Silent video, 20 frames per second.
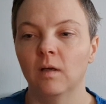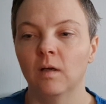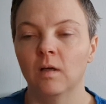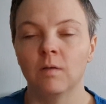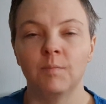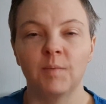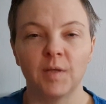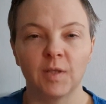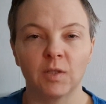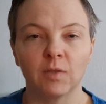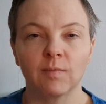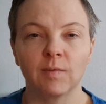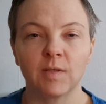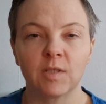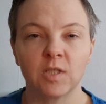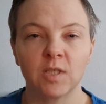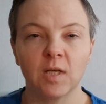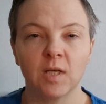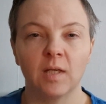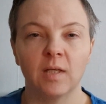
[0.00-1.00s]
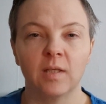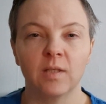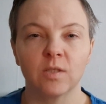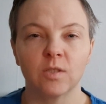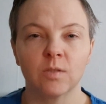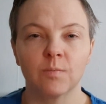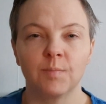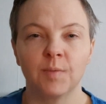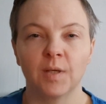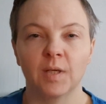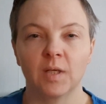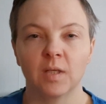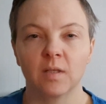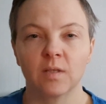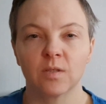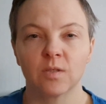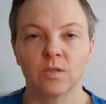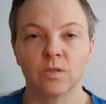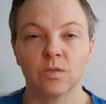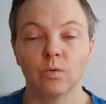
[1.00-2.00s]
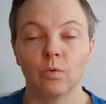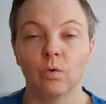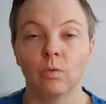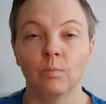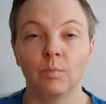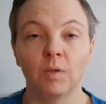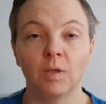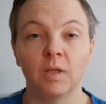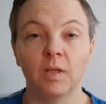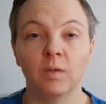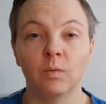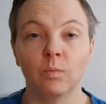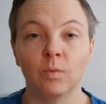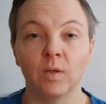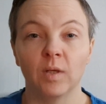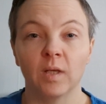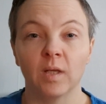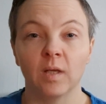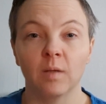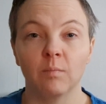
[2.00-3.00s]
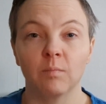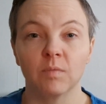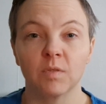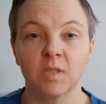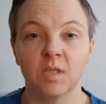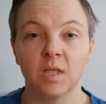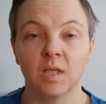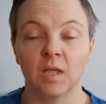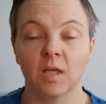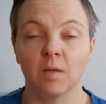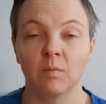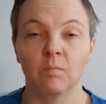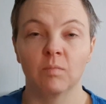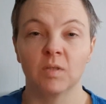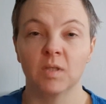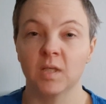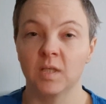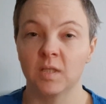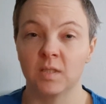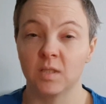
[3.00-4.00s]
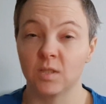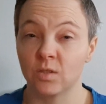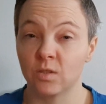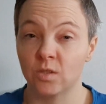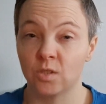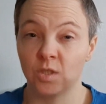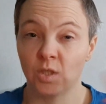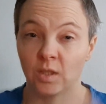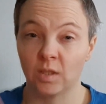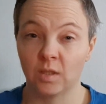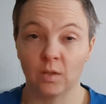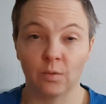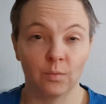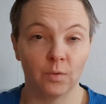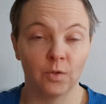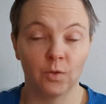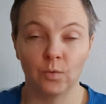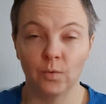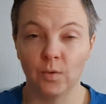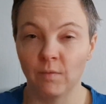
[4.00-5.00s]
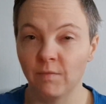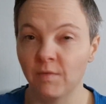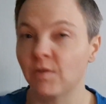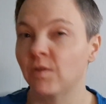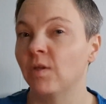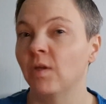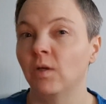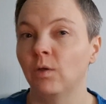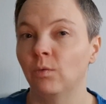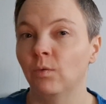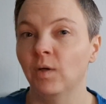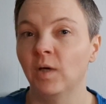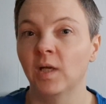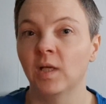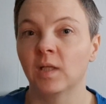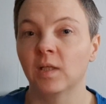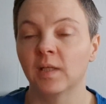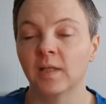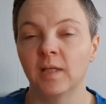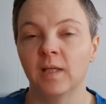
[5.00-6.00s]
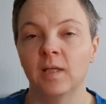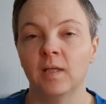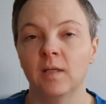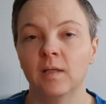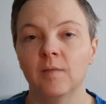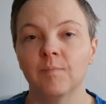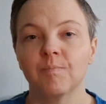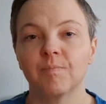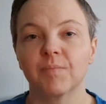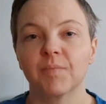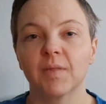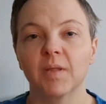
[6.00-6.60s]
a bit of a challenge, because normally when I'm sick I just shut down and do everything quietly.